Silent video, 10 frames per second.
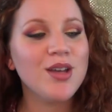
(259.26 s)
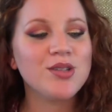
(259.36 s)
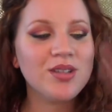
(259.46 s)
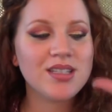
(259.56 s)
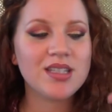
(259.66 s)

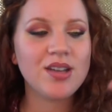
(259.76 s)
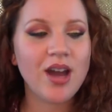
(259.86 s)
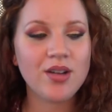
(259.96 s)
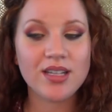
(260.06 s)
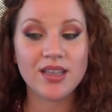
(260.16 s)
So let's see
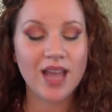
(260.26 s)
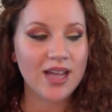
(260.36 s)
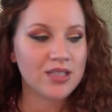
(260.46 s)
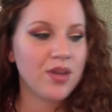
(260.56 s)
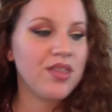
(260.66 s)
how I did
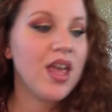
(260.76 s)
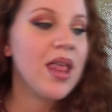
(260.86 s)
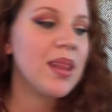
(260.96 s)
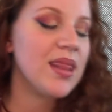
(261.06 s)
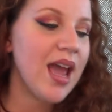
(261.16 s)
last month.
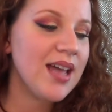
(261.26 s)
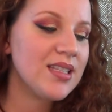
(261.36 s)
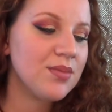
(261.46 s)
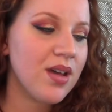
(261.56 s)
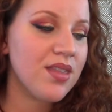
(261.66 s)

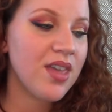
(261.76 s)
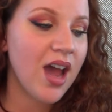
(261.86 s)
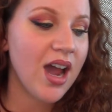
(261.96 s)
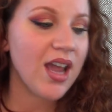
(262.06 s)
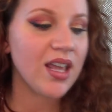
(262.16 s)
Last month,
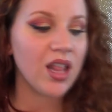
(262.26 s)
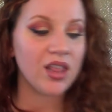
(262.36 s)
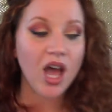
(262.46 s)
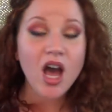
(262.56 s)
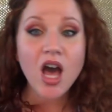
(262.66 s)
I
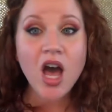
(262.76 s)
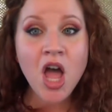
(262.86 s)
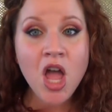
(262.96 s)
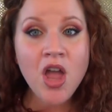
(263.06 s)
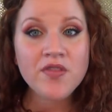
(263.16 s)

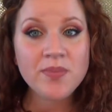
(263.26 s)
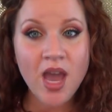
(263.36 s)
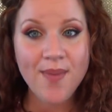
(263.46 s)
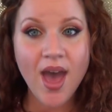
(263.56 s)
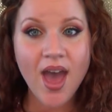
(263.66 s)
loved
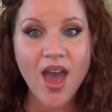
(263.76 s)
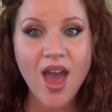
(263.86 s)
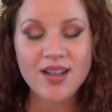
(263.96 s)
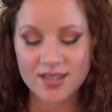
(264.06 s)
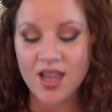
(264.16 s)
my
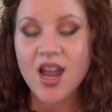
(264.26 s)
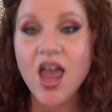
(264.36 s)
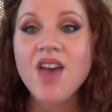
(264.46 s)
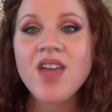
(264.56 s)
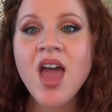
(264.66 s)
box.
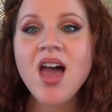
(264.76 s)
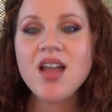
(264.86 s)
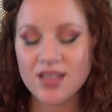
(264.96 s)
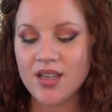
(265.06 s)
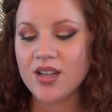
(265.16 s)
Loved
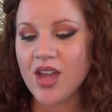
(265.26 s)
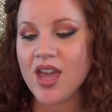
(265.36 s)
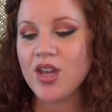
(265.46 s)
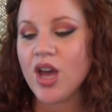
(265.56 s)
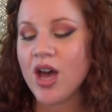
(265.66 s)
it.
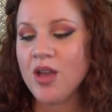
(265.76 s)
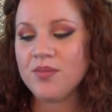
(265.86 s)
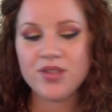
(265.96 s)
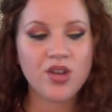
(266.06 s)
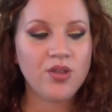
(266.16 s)
Okay,
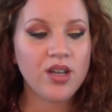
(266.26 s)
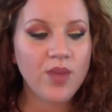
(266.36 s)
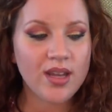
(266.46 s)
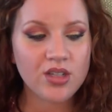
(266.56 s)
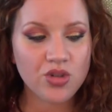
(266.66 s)
so
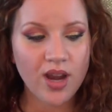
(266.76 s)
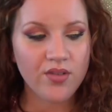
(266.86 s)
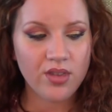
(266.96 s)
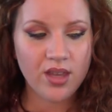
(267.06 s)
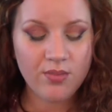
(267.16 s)
anyway, I didn't try
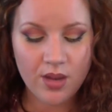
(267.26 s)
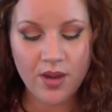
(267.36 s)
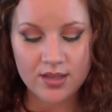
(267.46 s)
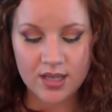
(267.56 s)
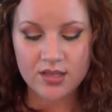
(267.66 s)
everything in my
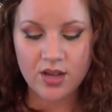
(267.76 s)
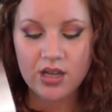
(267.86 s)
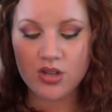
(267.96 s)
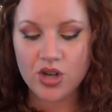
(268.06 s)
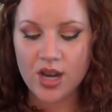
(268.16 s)
box. I still
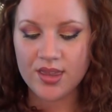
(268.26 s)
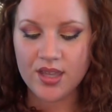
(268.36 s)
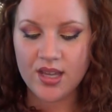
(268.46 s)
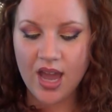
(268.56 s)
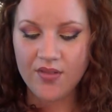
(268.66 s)
hadn't tried
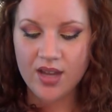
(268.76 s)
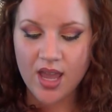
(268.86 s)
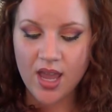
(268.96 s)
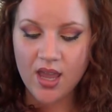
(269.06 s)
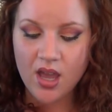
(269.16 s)
the
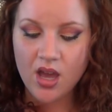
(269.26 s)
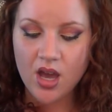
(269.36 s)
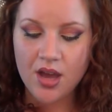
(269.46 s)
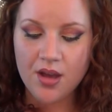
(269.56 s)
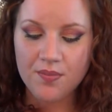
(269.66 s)
Avonay
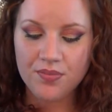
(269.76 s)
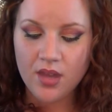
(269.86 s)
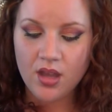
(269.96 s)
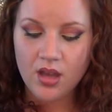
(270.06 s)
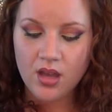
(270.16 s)

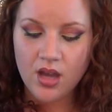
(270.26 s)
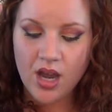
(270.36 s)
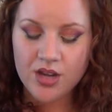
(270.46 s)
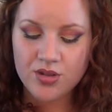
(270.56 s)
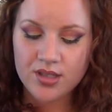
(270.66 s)

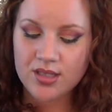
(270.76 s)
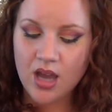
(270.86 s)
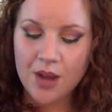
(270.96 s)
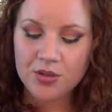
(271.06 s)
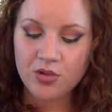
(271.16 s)
Hydrance
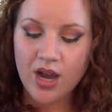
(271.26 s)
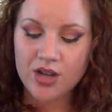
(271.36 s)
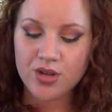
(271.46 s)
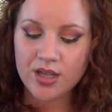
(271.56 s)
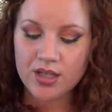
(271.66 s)
Optimal
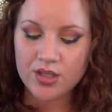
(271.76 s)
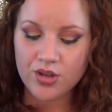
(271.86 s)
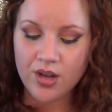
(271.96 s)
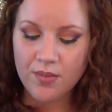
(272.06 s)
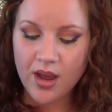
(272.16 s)
Hydrating
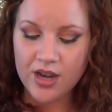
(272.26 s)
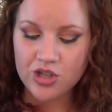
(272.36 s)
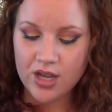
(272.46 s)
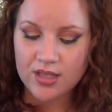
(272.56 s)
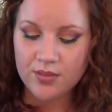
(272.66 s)
Serum. I
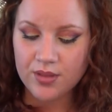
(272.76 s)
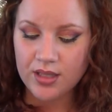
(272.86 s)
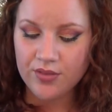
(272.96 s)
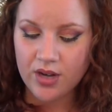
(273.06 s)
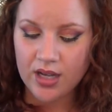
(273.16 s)
just
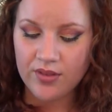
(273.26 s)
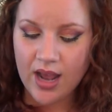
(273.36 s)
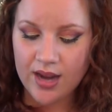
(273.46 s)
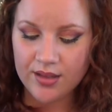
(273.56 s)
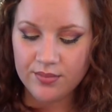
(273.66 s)
completely forgot I even
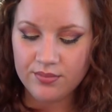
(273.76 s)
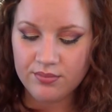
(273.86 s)
had it.